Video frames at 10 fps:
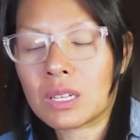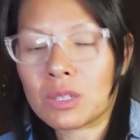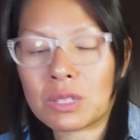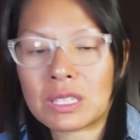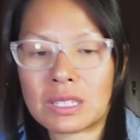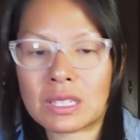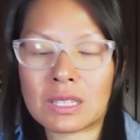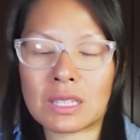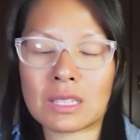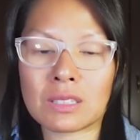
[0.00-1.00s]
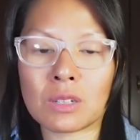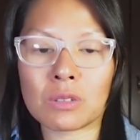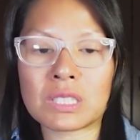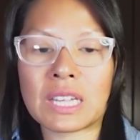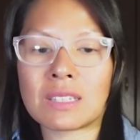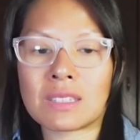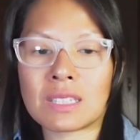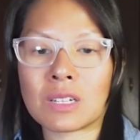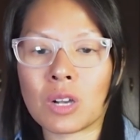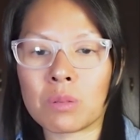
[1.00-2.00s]
You know, there's there's things called tenants
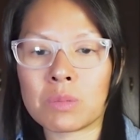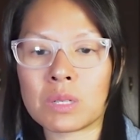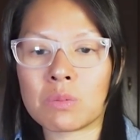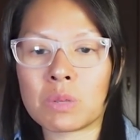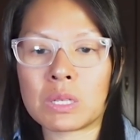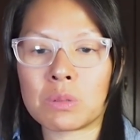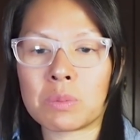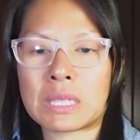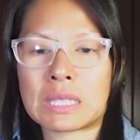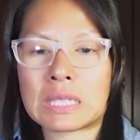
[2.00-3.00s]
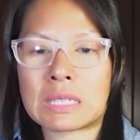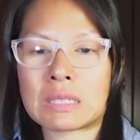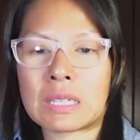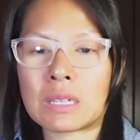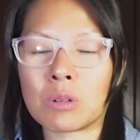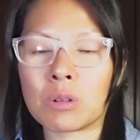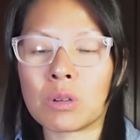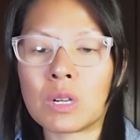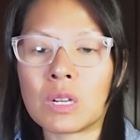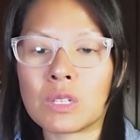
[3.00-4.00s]
in common where you basically or
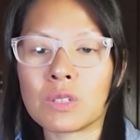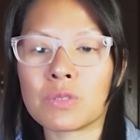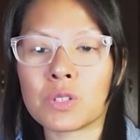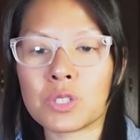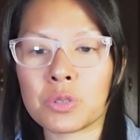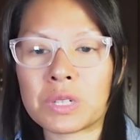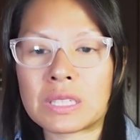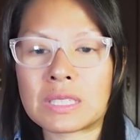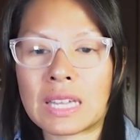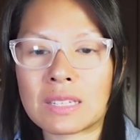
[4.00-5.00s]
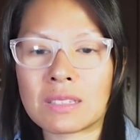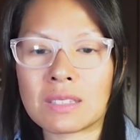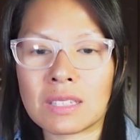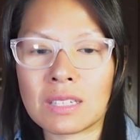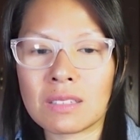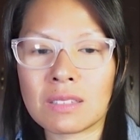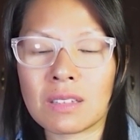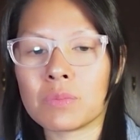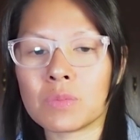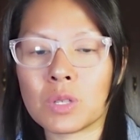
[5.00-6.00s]
got joint tenancies.
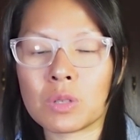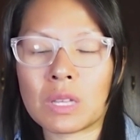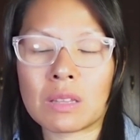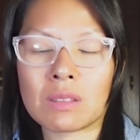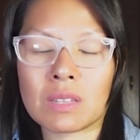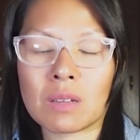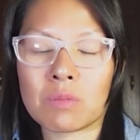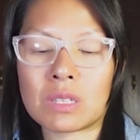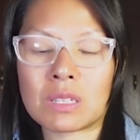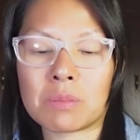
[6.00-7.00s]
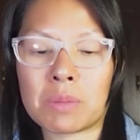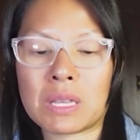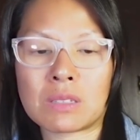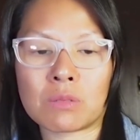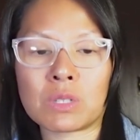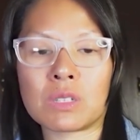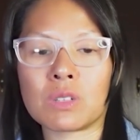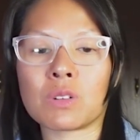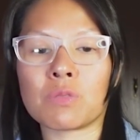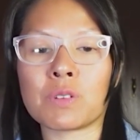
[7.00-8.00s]
So that that really depends on whether
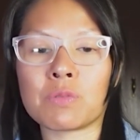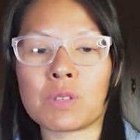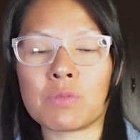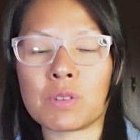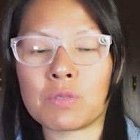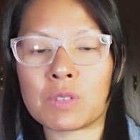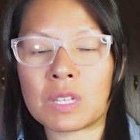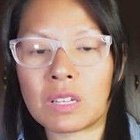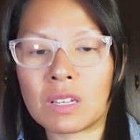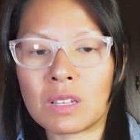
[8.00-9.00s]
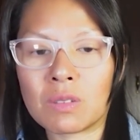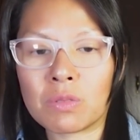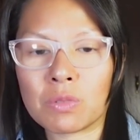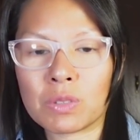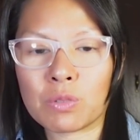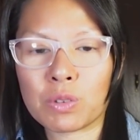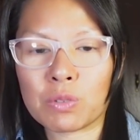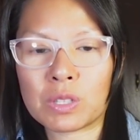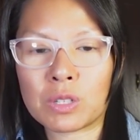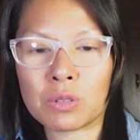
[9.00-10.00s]
you've got 50 50, 50
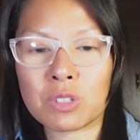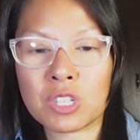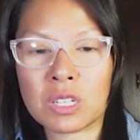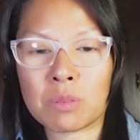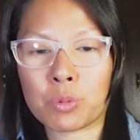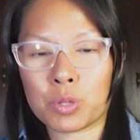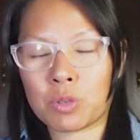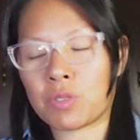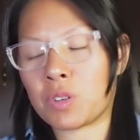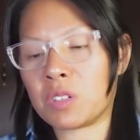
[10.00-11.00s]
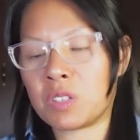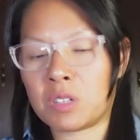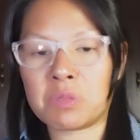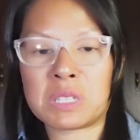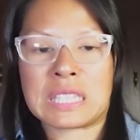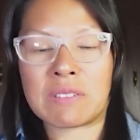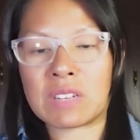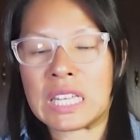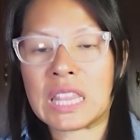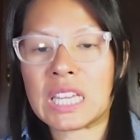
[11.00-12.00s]
50 ownership or you've got, you know, with
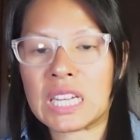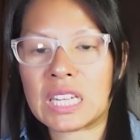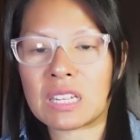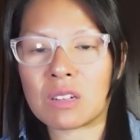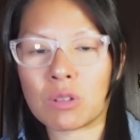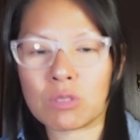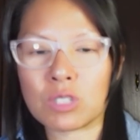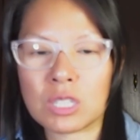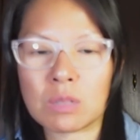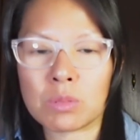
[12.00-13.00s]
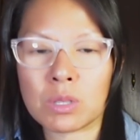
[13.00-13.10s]
70 30 ownership.